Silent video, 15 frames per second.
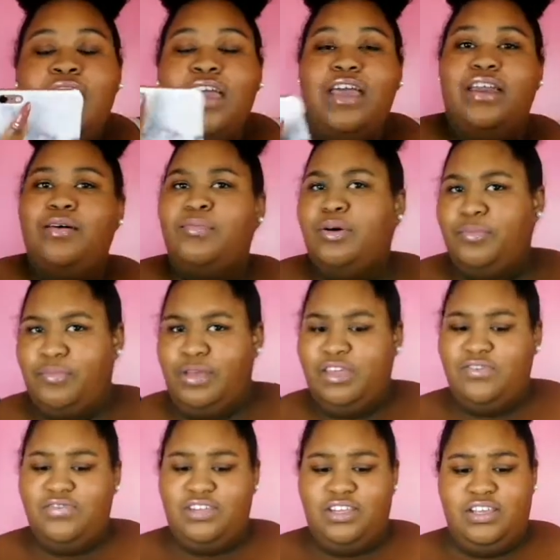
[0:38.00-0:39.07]
and I'm up
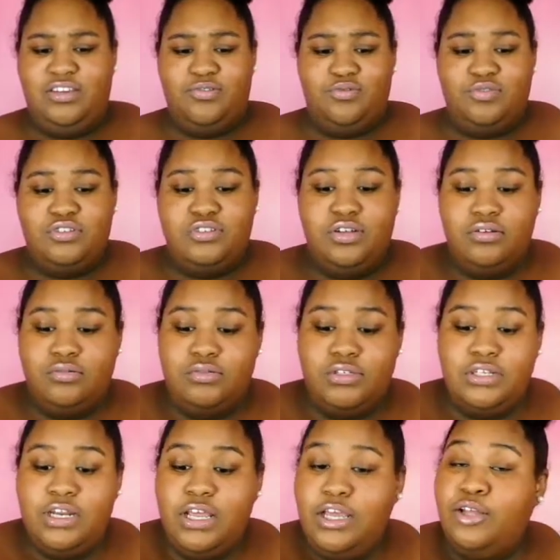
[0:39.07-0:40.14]
making videos. So
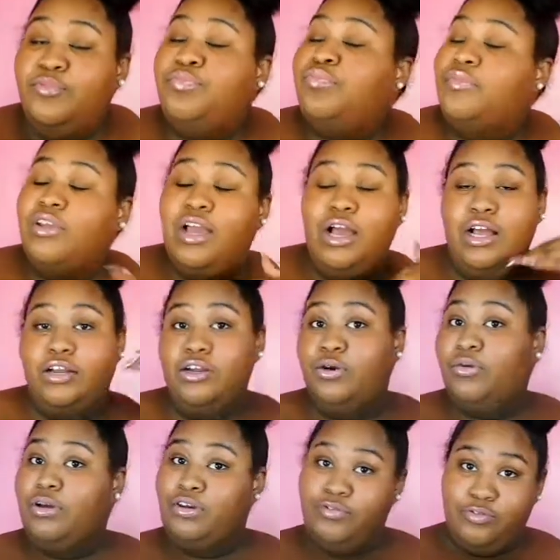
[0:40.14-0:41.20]
today, I
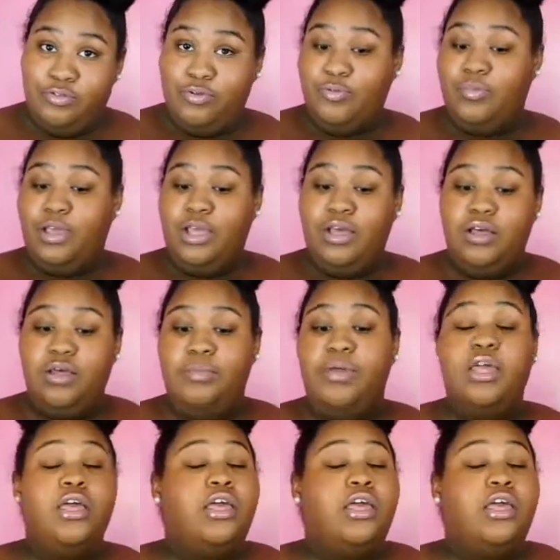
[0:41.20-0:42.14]
don't have on no makeup,